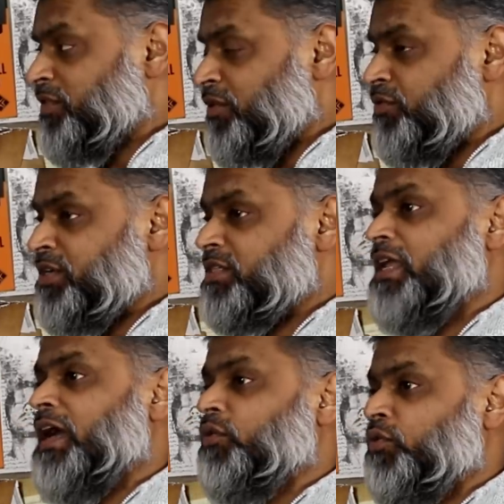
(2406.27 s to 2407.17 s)
of that
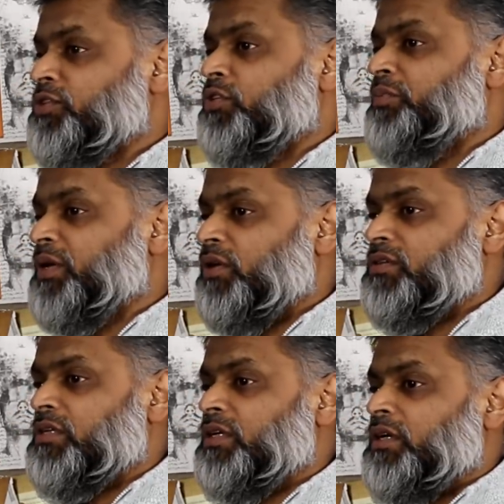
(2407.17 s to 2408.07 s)
reason, and also
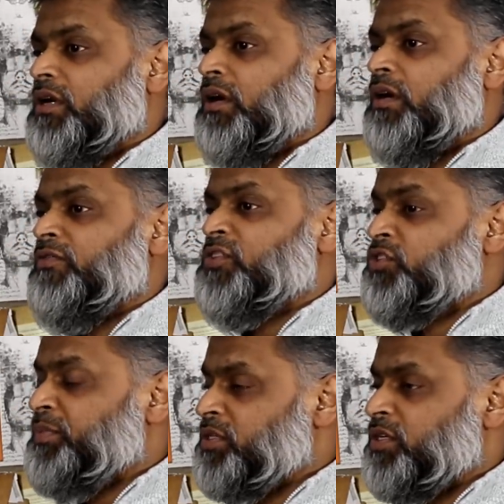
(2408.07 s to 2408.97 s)
because of
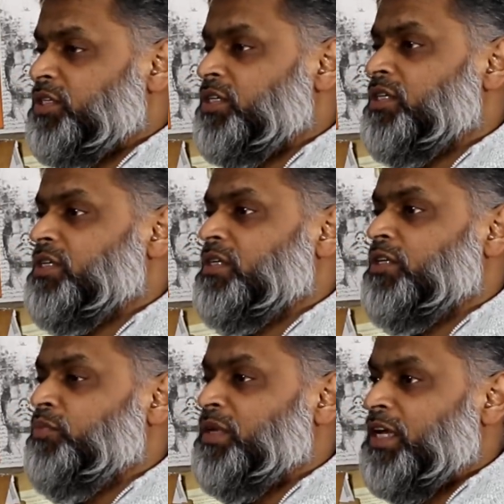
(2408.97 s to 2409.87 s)
strip searches
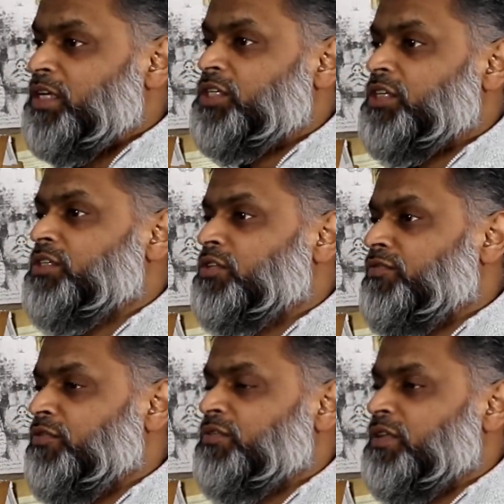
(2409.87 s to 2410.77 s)
and humiliation and so
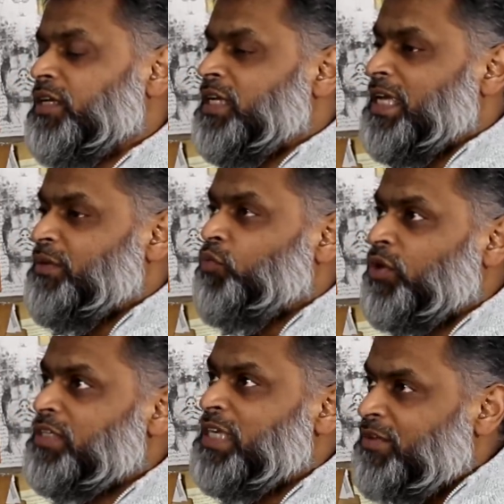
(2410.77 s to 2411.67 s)
forth. It
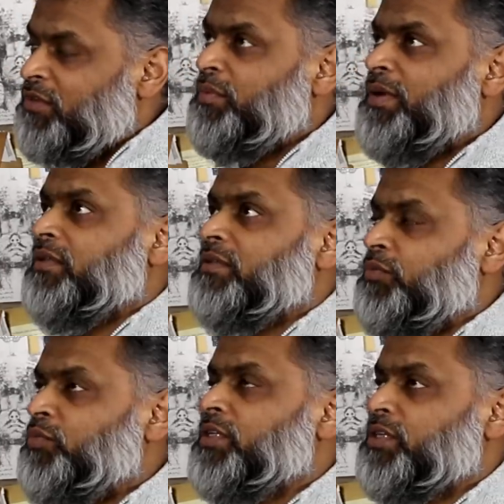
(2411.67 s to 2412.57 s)
wasn't even about
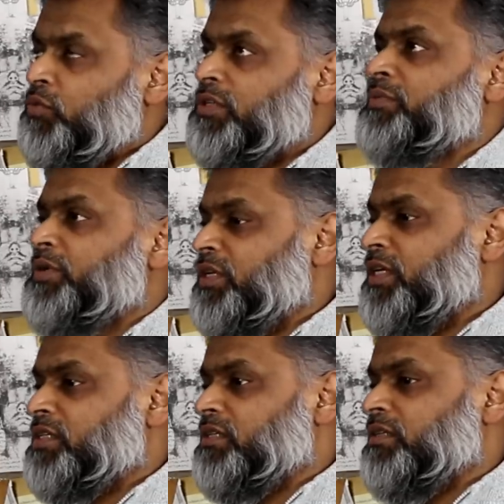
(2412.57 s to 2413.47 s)
that we just want to be
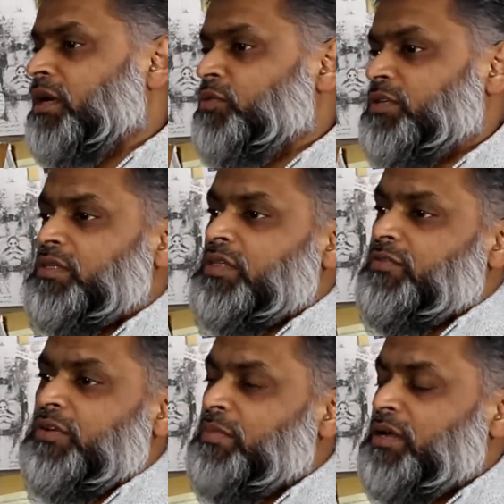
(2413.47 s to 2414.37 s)
released. That was a
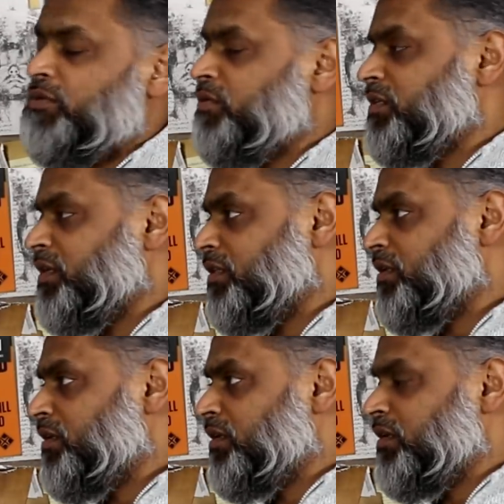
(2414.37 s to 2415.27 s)
different matter altogether.